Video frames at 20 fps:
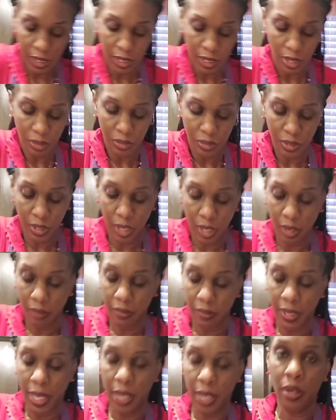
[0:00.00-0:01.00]
there's none of
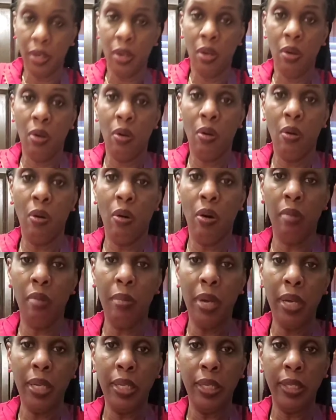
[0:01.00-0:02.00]
that on
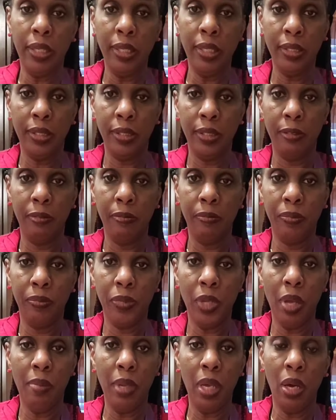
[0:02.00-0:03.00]
my cookies.
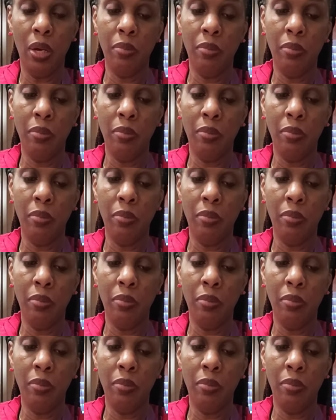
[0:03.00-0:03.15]
I mean,